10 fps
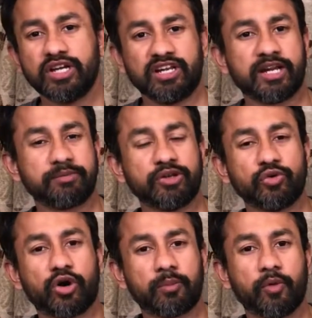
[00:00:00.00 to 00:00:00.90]
let me
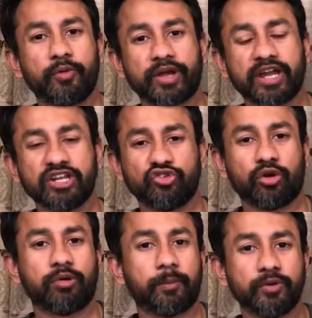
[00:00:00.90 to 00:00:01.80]
know about any
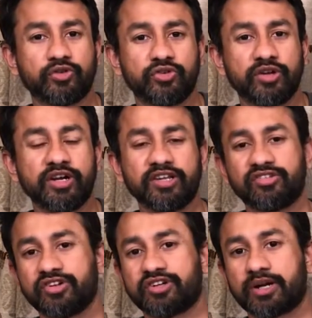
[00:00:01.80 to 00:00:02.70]
job opportunities
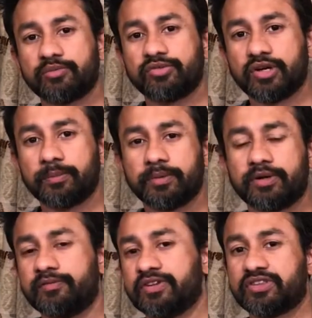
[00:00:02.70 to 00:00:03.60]
that comes up
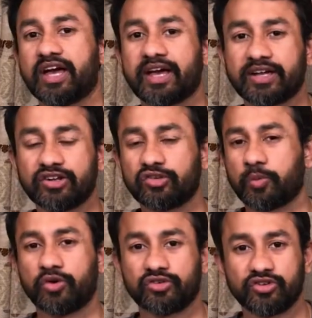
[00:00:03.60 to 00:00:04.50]
with a
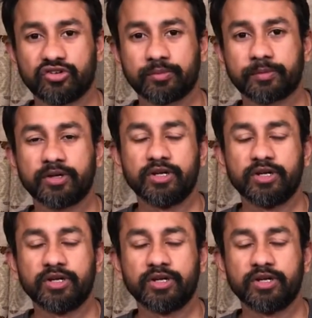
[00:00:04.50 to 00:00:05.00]
sponsorship.